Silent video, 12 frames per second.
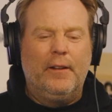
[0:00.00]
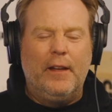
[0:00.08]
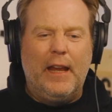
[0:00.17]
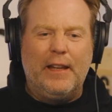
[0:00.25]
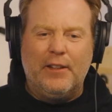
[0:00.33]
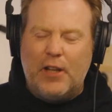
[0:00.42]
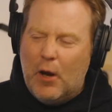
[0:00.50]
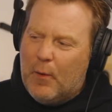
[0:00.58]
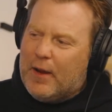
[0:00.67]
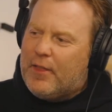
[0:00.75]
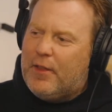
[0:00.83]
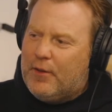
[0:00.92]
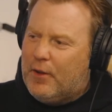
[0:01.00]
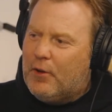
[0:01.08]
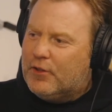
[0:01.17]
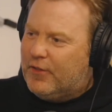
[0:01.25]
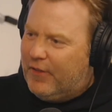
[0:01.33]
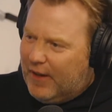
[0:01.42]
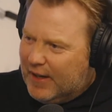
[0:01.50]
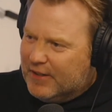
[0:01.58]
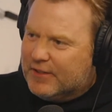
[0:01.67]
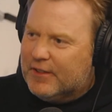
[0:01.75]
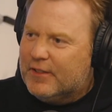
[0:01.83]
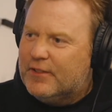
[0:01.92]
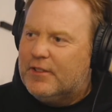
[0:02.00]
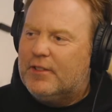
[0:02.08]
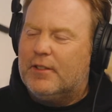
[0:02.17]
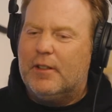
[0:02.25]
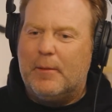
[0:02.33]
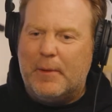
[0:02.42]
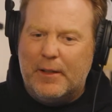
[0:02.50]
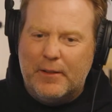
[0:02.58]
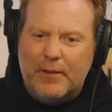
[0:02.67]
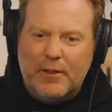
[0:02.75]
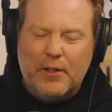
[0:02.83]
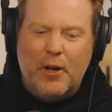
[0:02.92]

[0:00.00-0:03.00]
In going through those phases, I mean, you